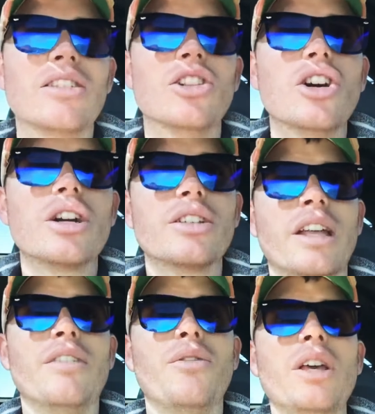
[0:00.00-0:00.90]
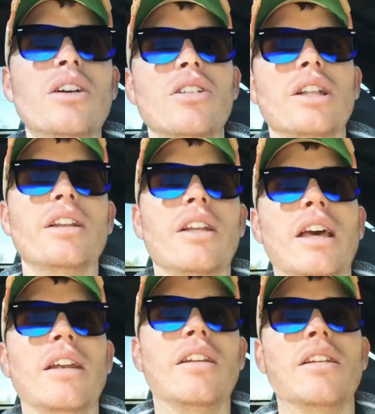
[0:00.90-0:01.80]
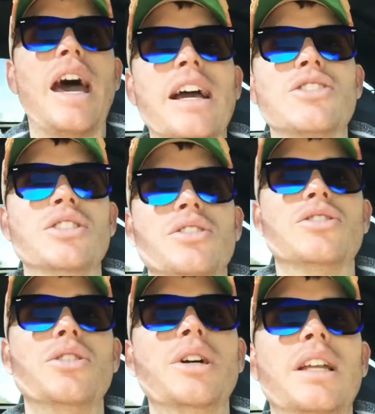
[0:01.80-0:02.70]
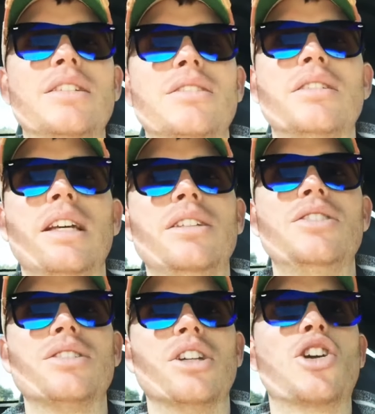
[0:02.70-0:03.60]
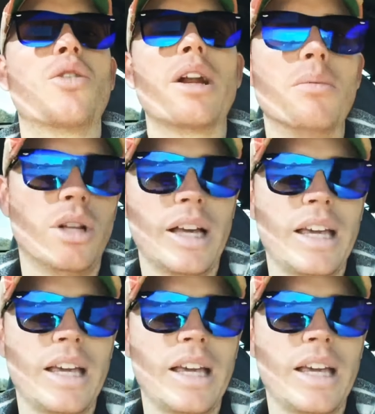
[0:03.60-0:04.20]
look and feel and actions to it. It's just incredible. I